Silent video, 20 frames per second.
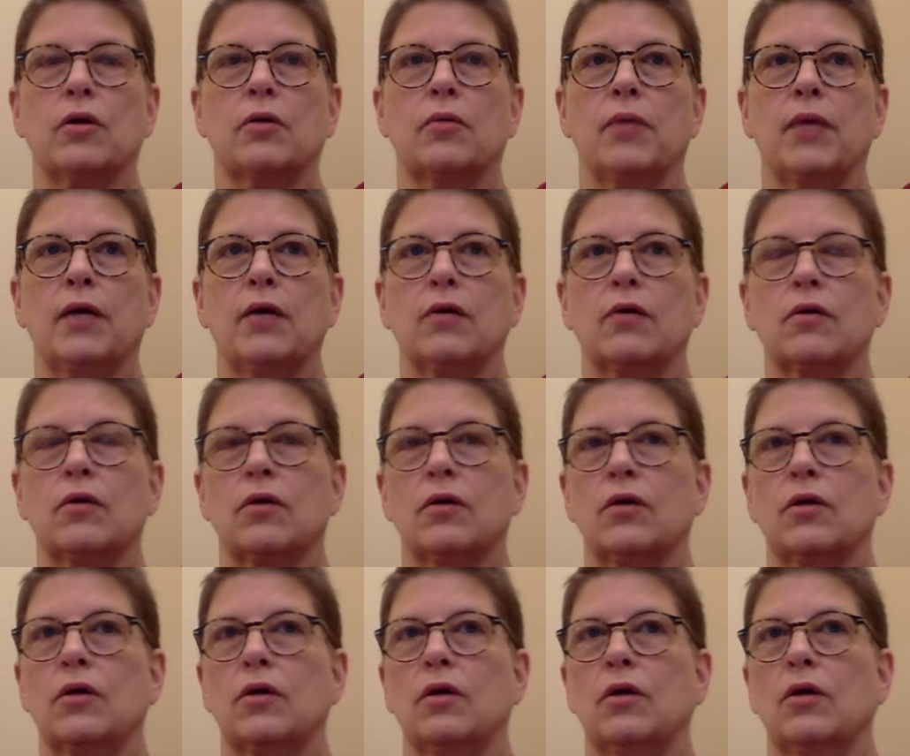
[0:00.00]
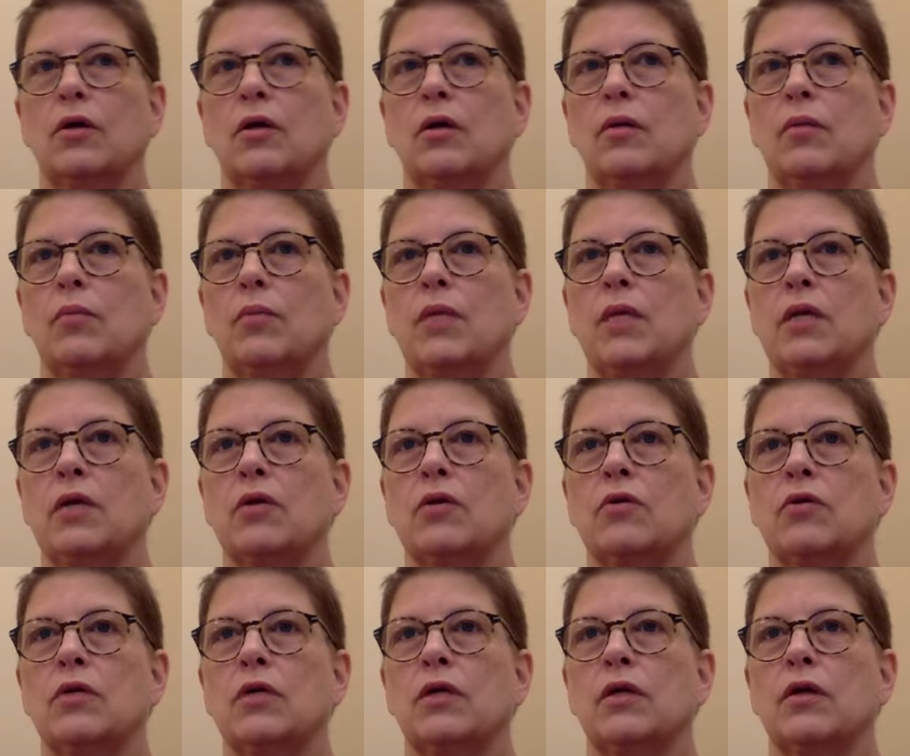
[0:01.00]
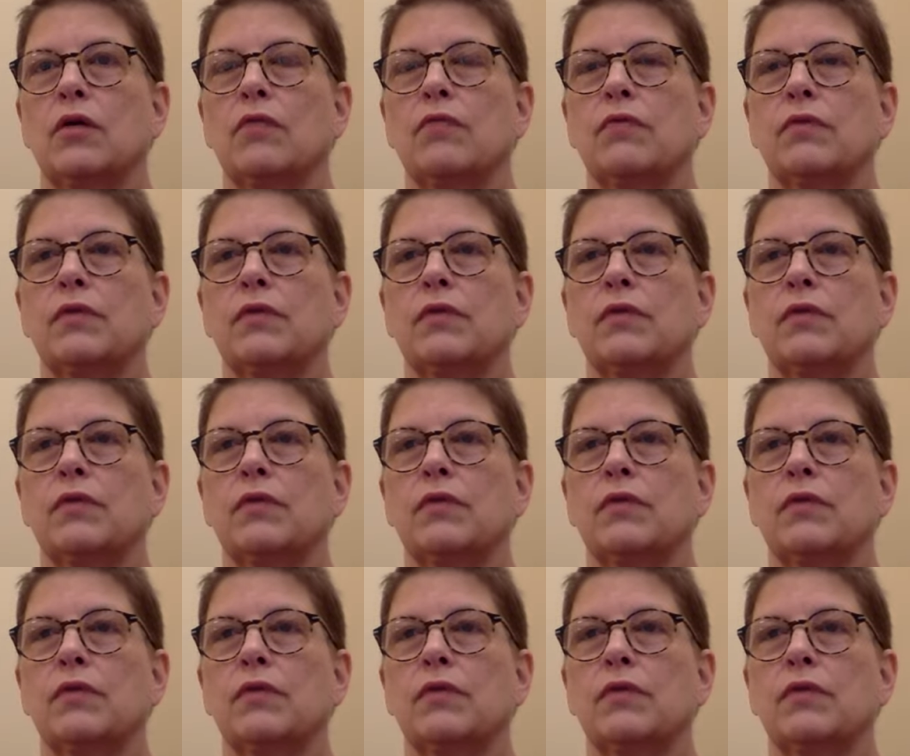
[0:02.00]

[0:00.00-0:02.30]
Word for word: about being good enough.